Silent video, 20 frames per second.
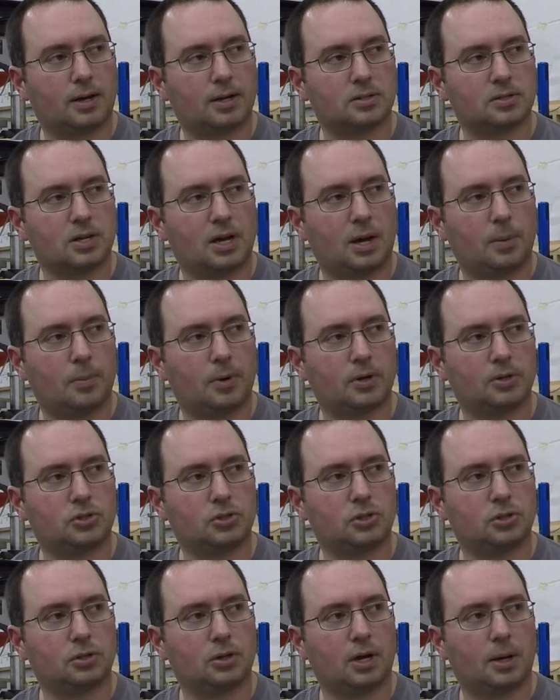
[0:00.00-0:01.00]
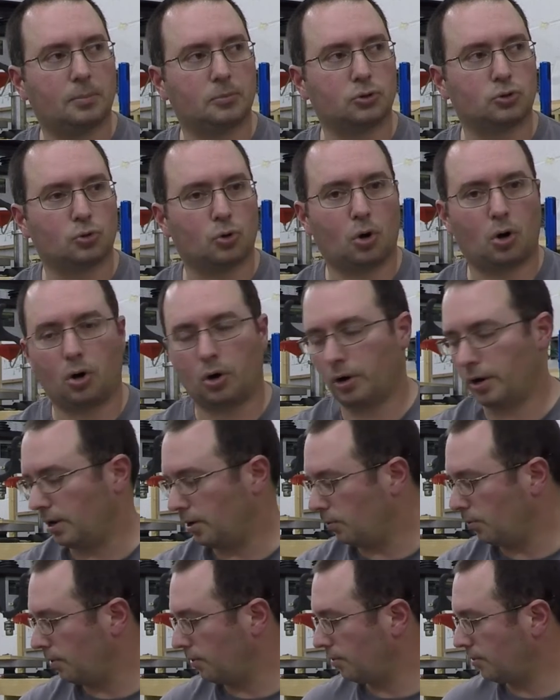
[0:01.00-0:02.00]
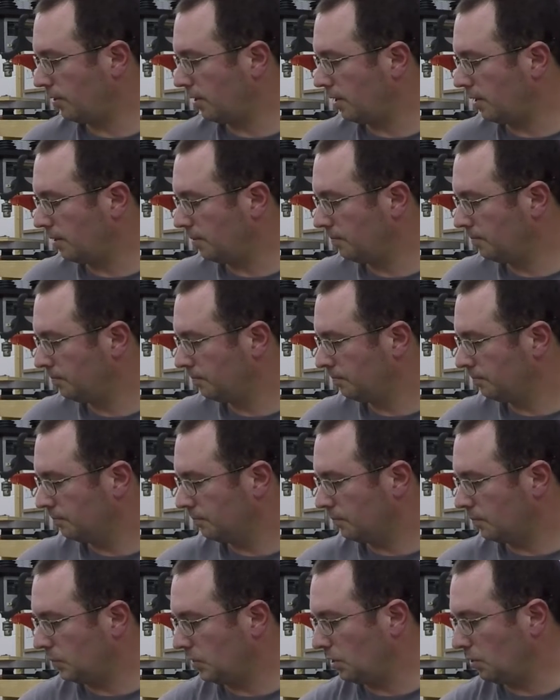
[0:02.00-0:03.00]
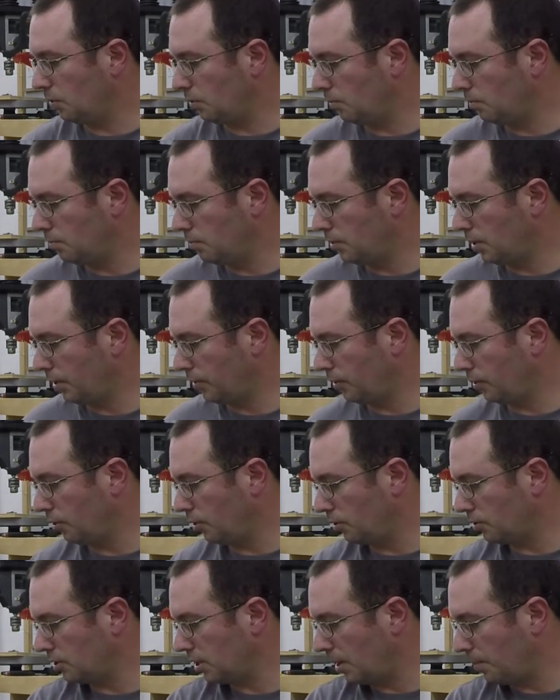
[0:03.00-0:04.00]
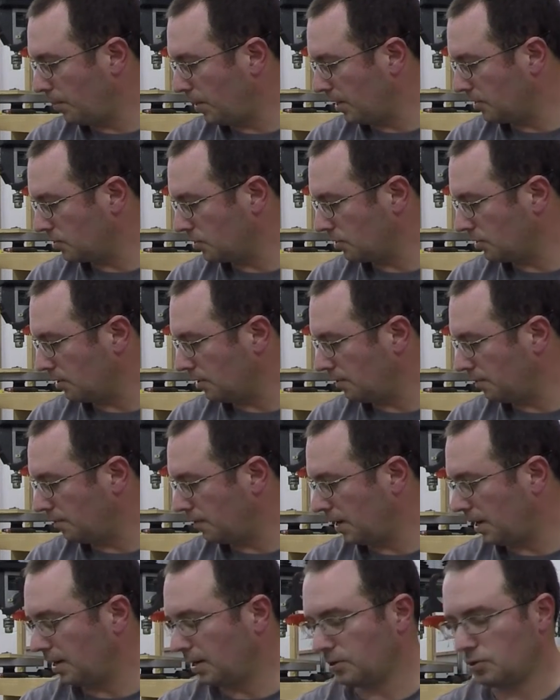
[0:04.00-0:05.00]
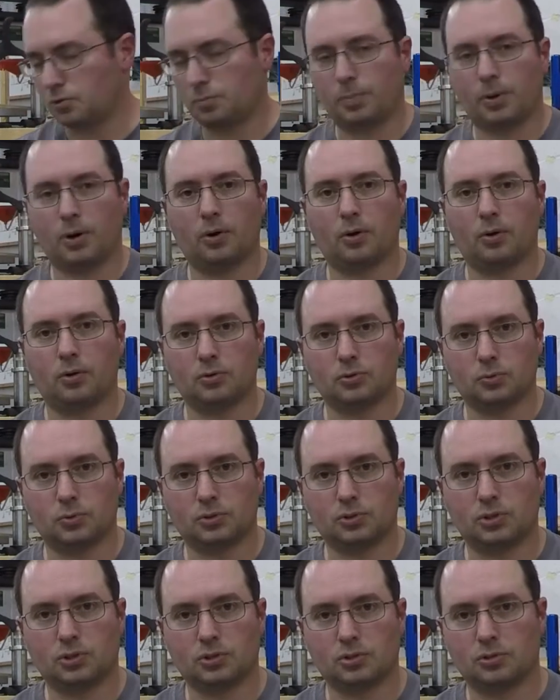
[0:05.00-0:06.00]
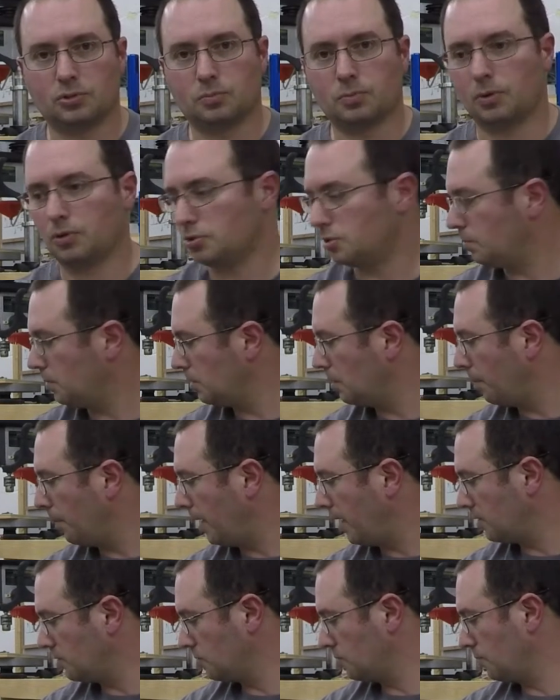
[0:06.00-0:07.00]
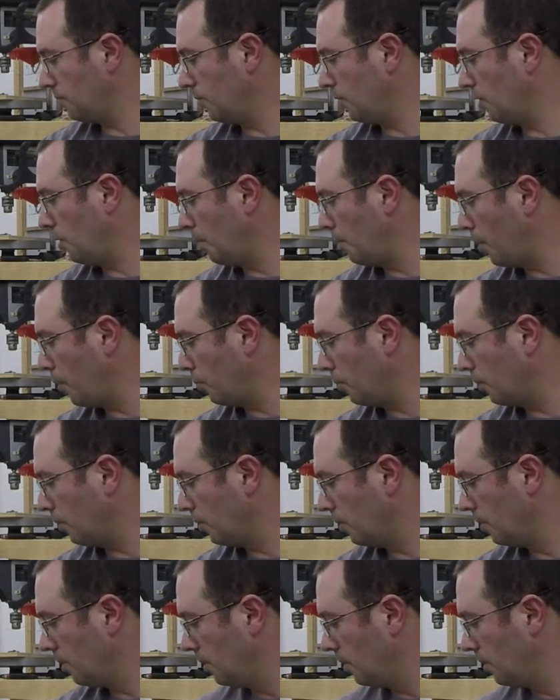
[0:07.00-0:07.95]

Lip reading: guess, how much I'm drawing with, nothing hooked up, basically fan exposed, which isn't supposed to be the best for your motor.